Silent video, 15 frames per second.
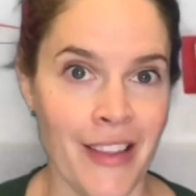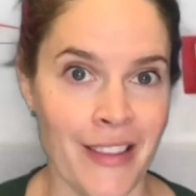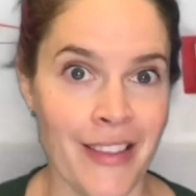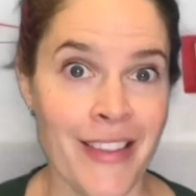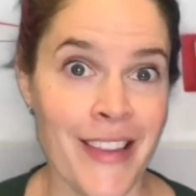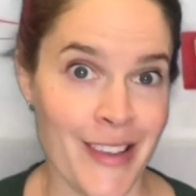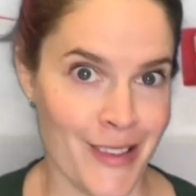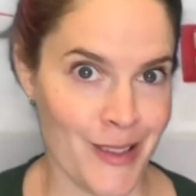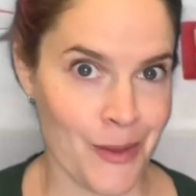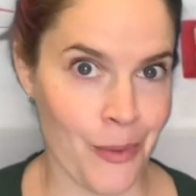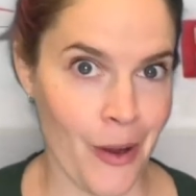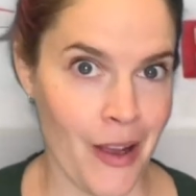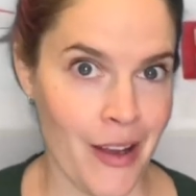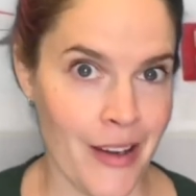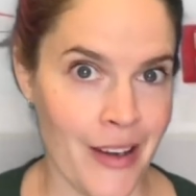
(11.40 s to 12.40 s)
than this
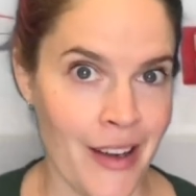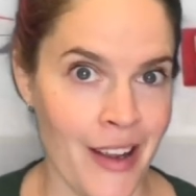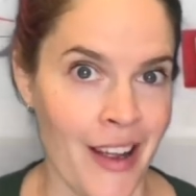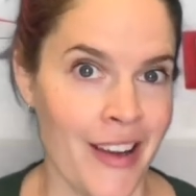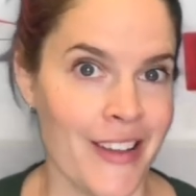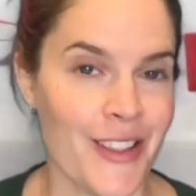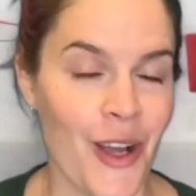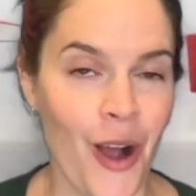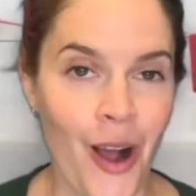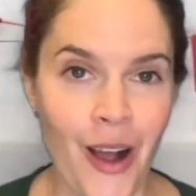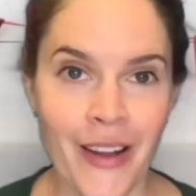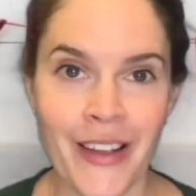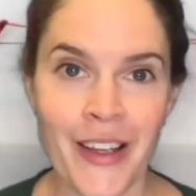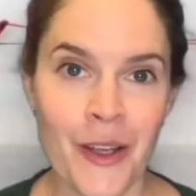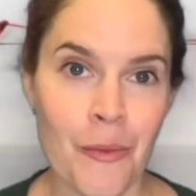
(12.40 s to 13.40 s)
one,
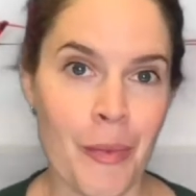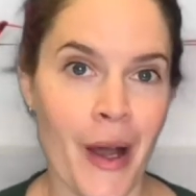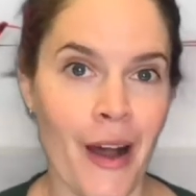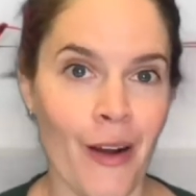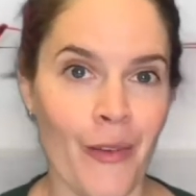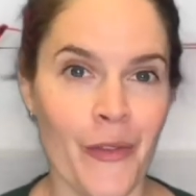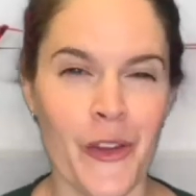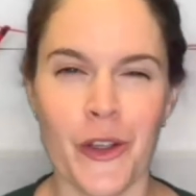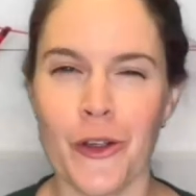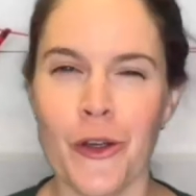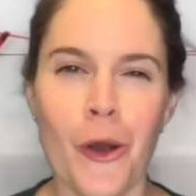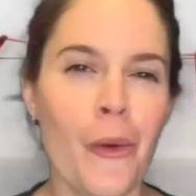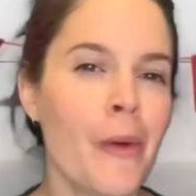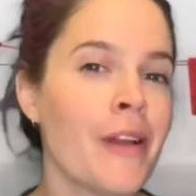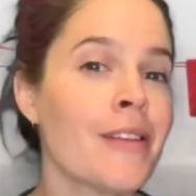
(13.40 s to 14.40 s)
talking about the
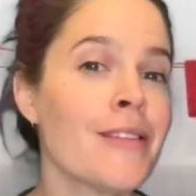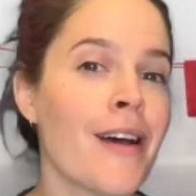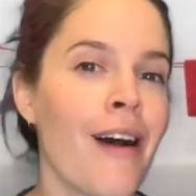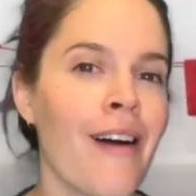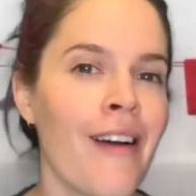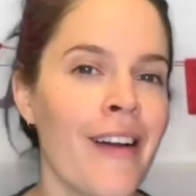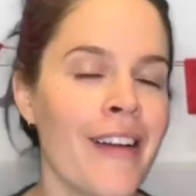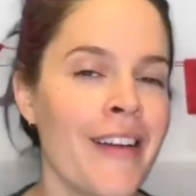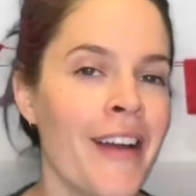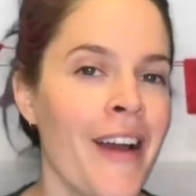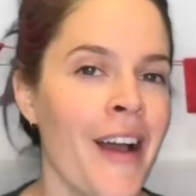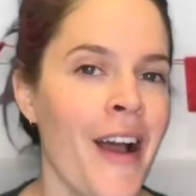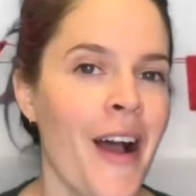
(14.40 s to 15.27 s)
goings-on